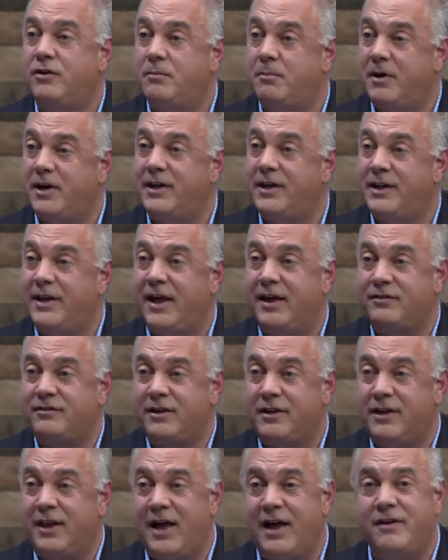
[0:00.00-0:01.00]
your money last
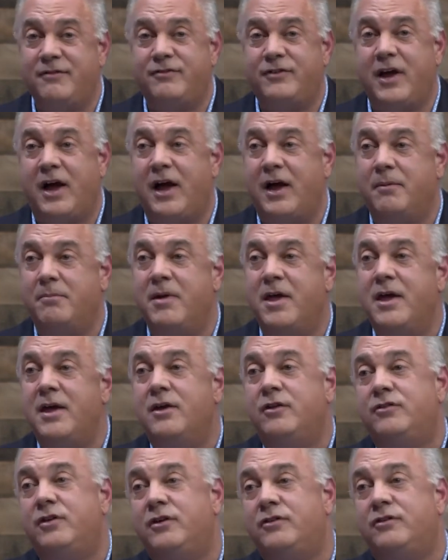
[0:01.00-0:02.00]
a lifetime.
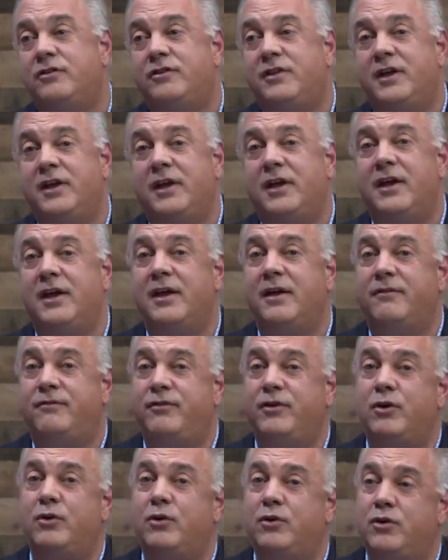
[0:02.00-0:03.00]
So here's the thing.
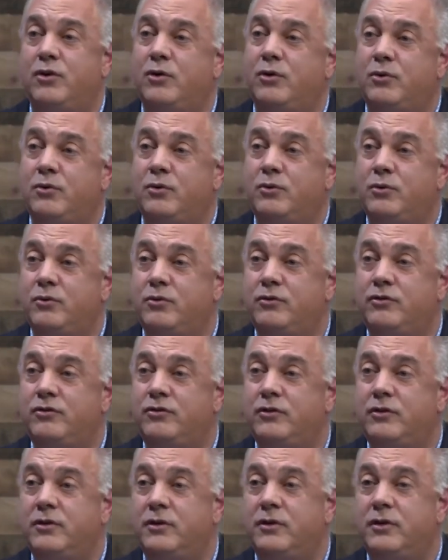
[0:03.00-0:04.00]
If you use,